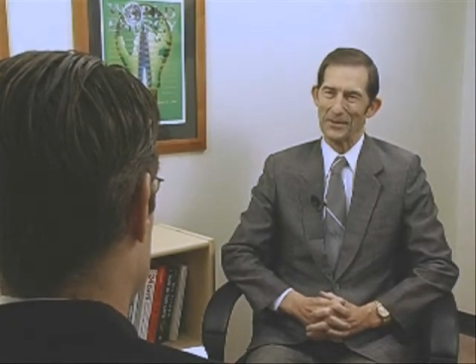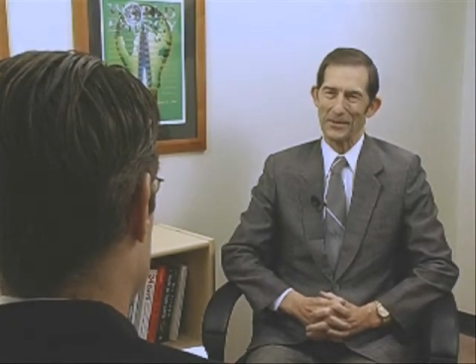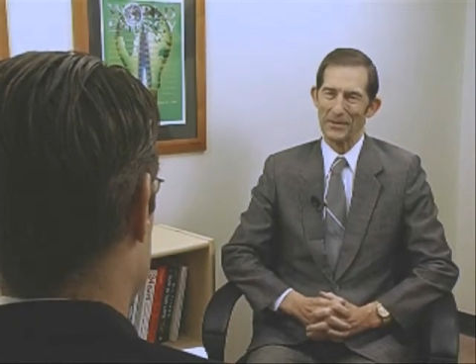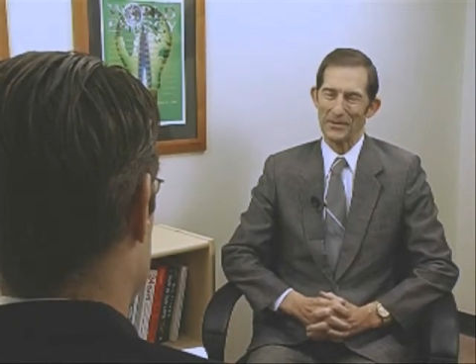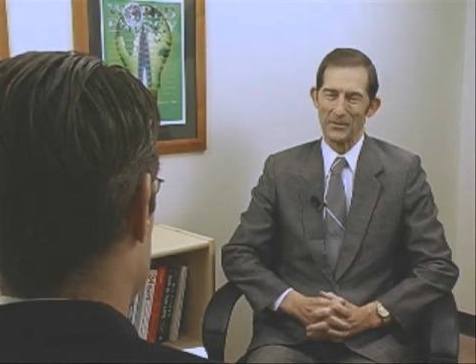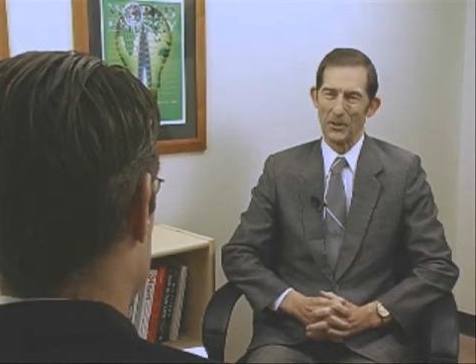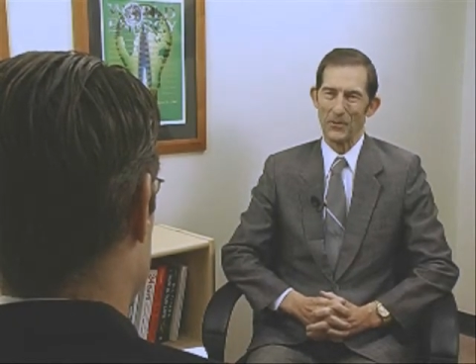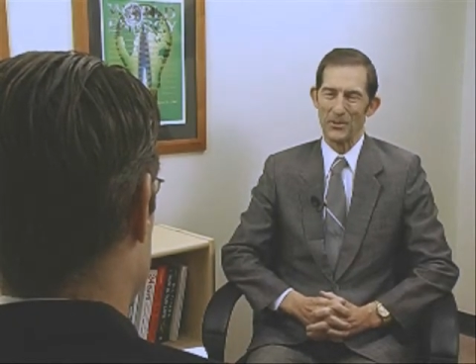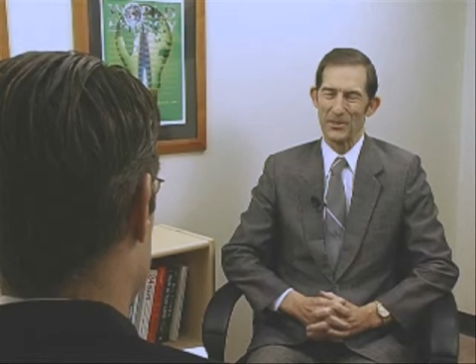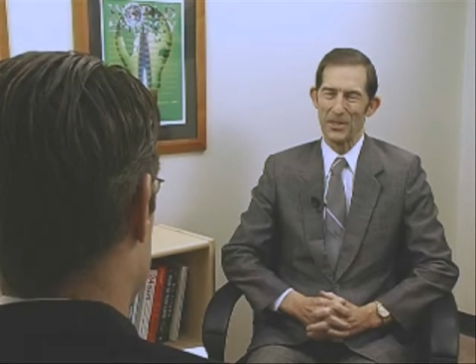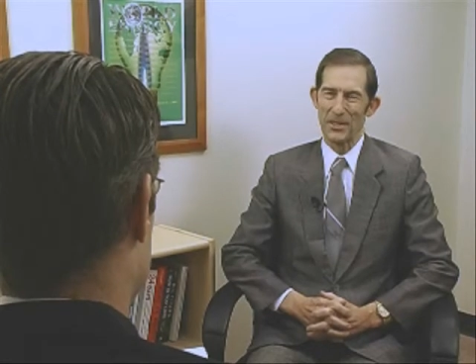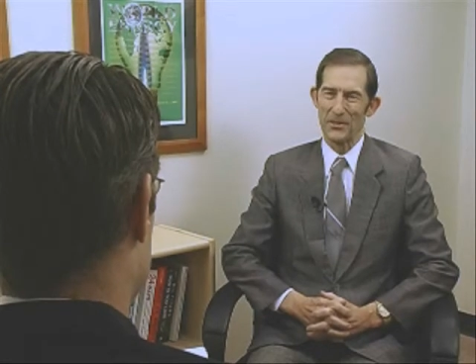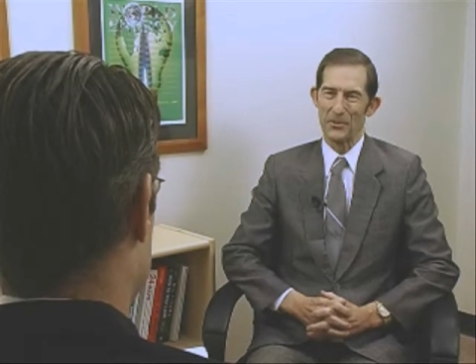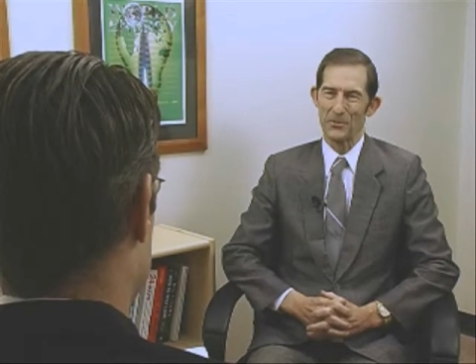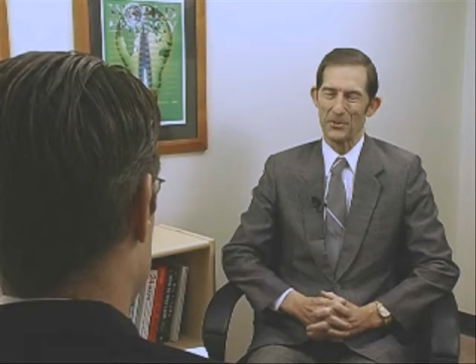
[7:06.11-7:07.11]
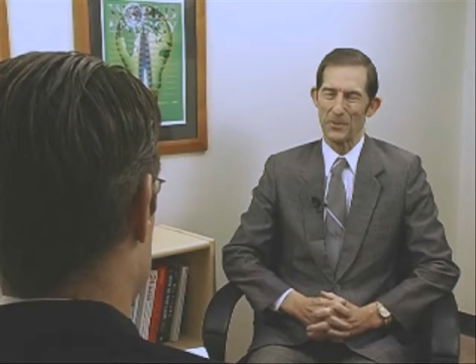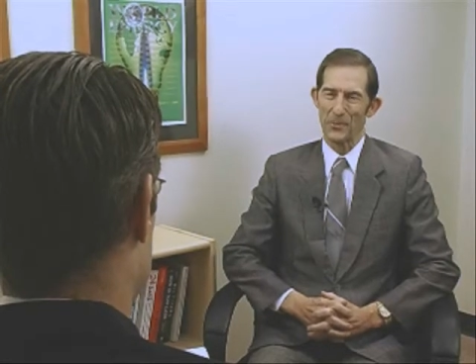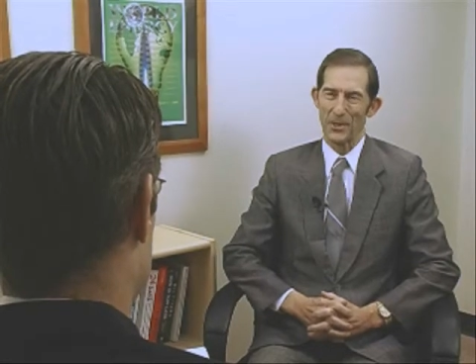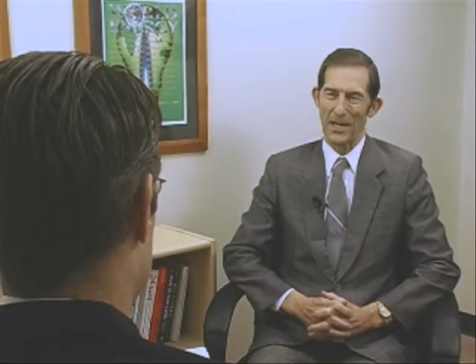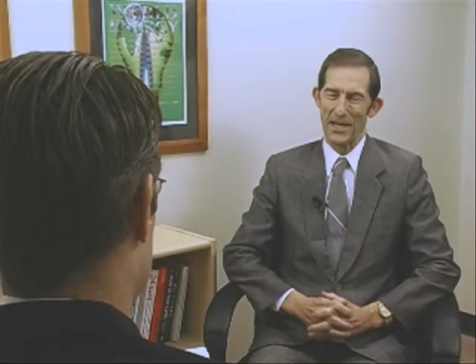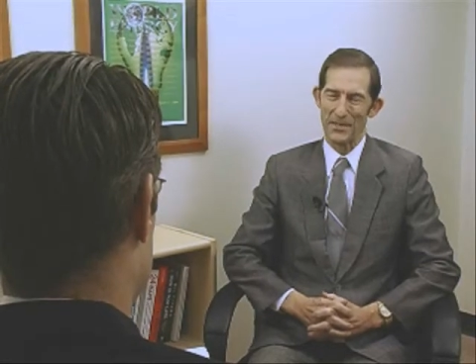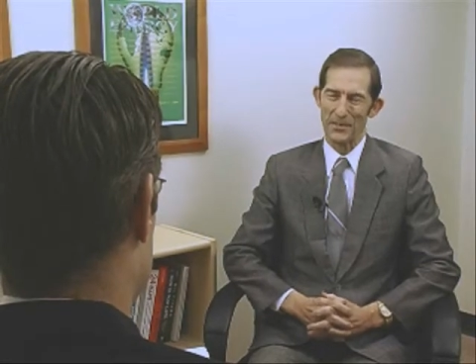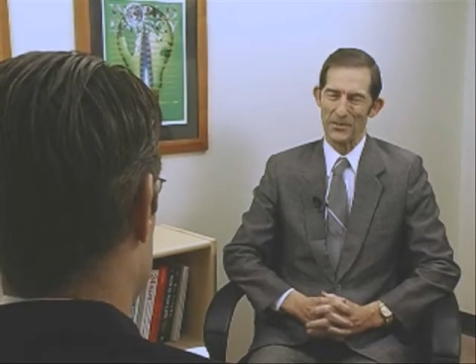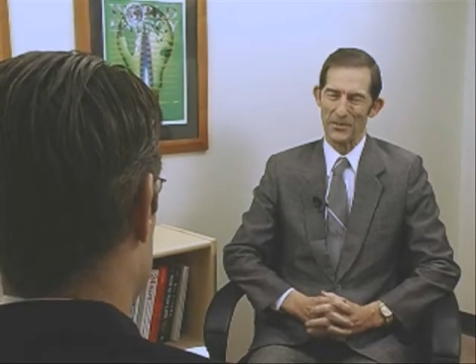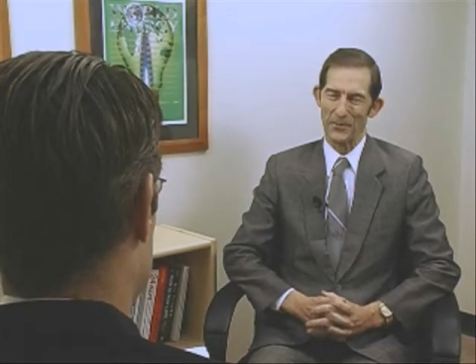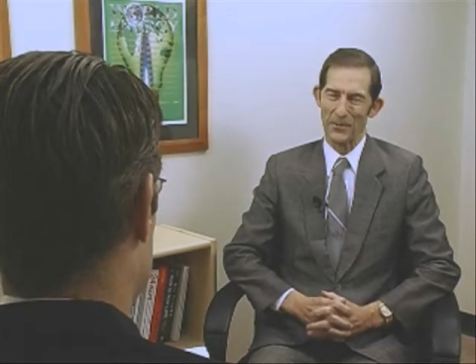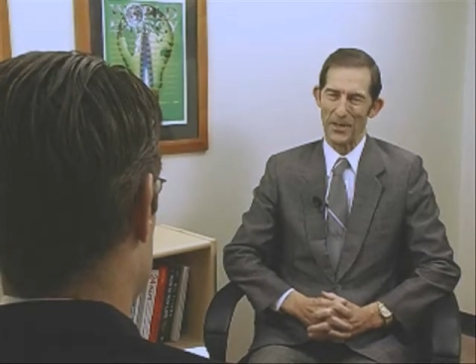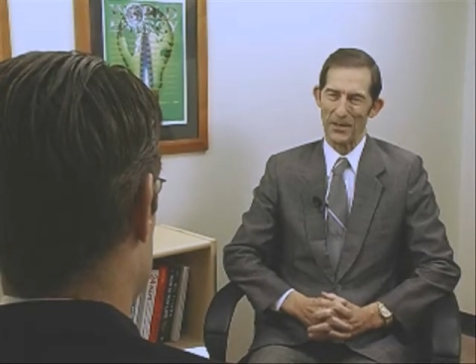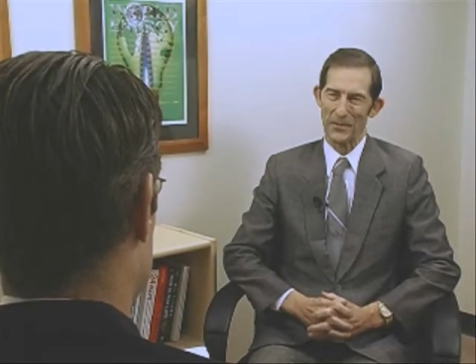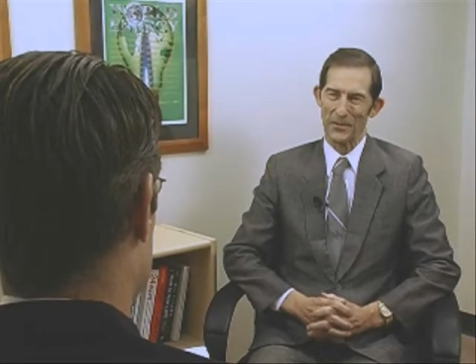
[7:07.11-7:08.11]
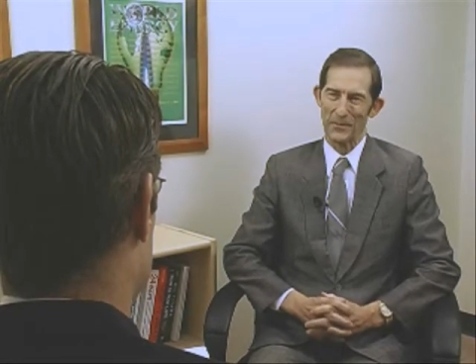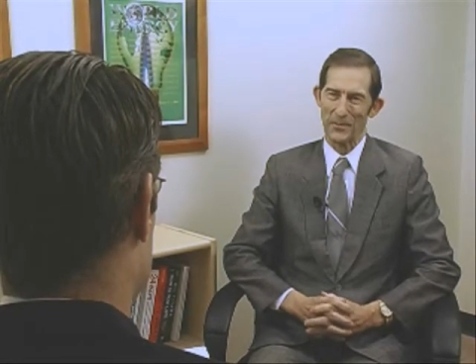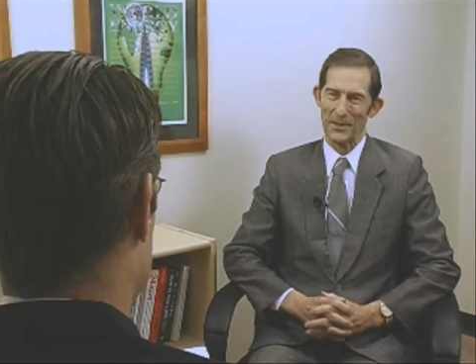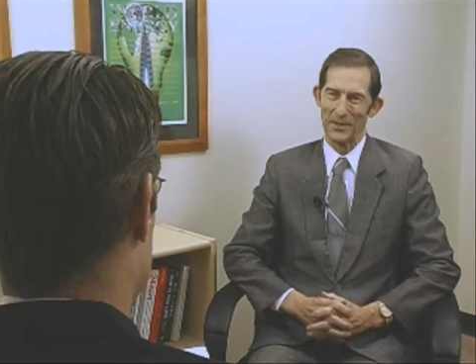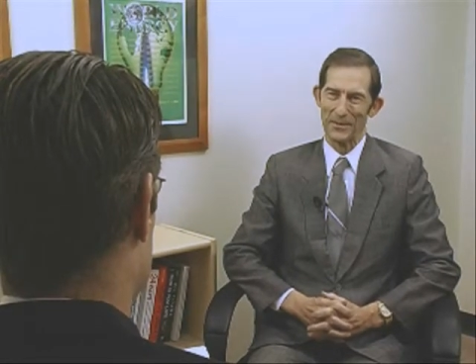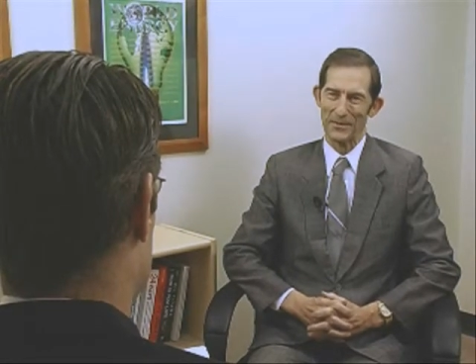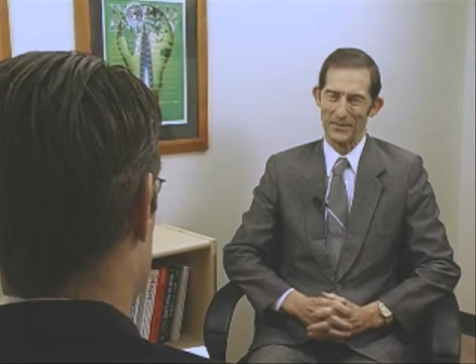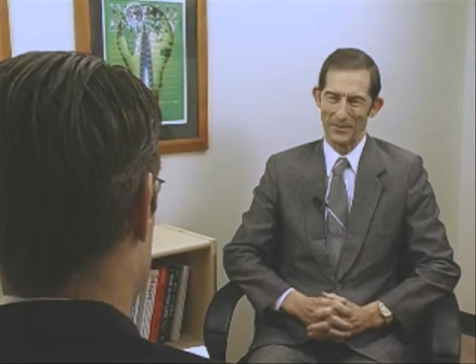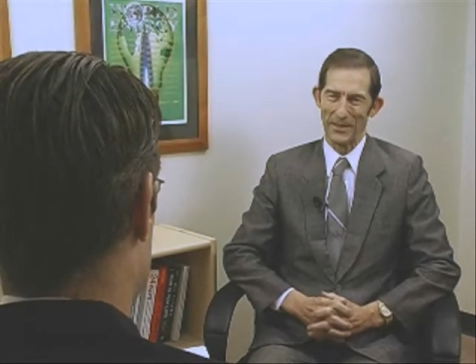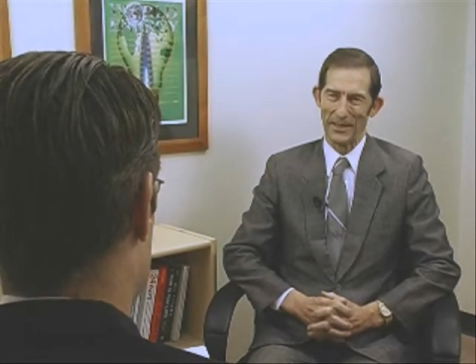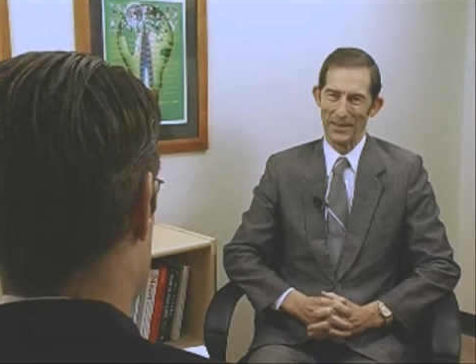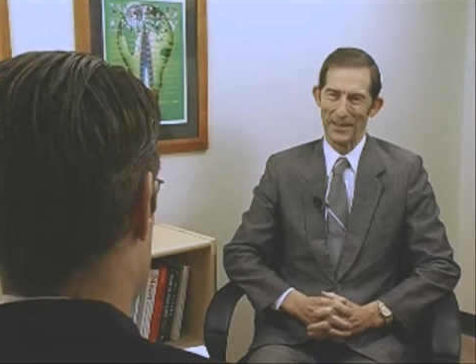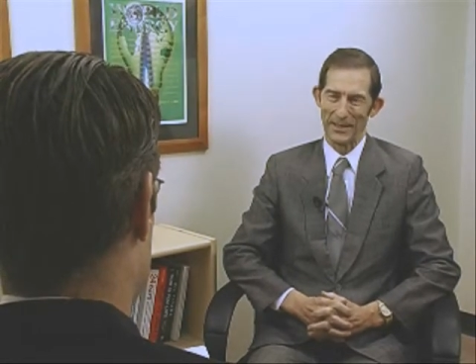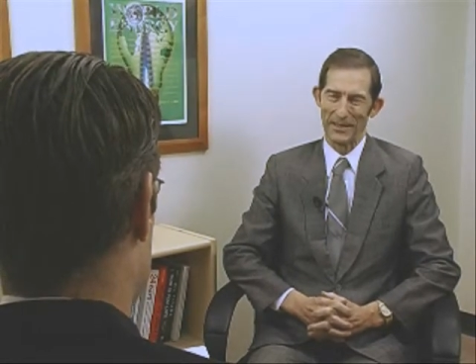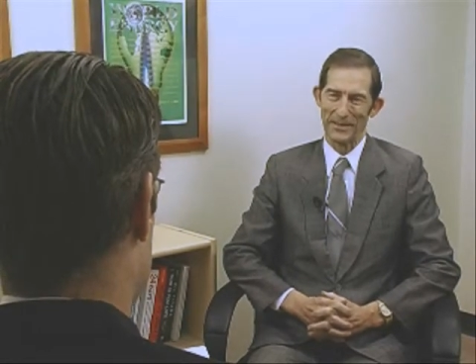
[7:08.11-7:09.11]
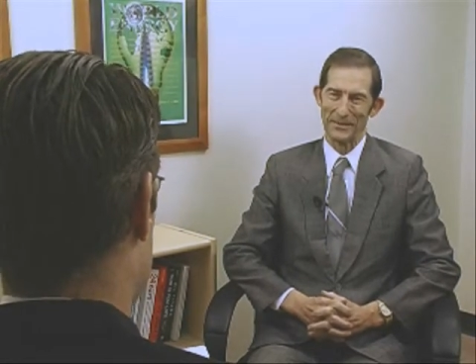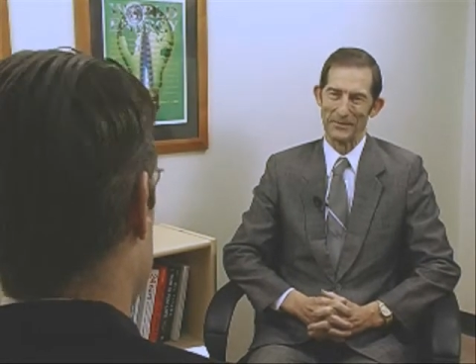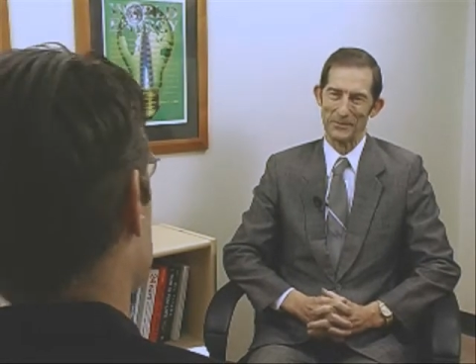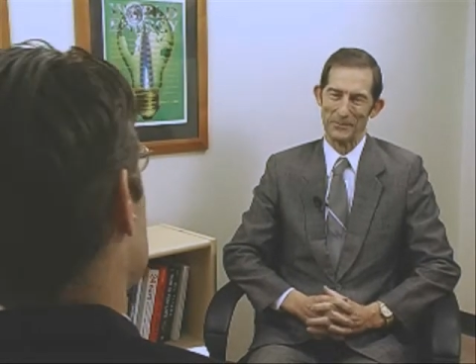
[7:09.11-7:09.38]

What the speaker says: has always got new surprises around the bend. So I like it.